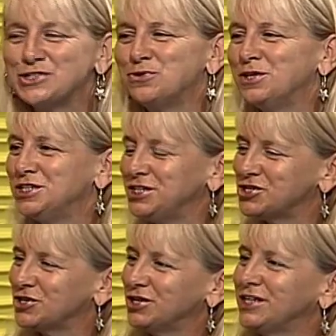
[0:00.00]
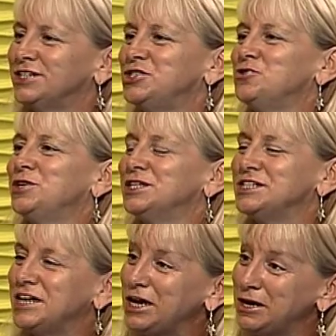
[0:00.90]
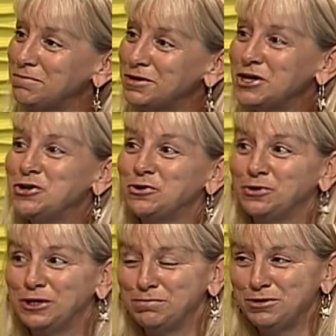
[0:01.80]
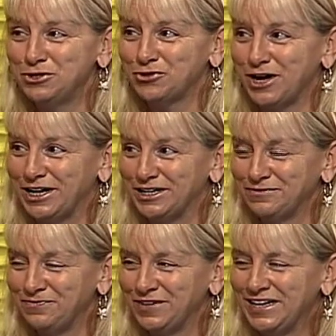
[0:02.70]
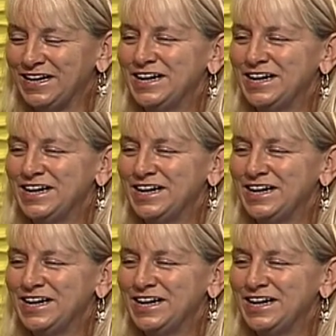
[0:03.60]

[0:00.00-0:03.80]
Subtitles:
So we teach our kids you can tame your limbic dragon,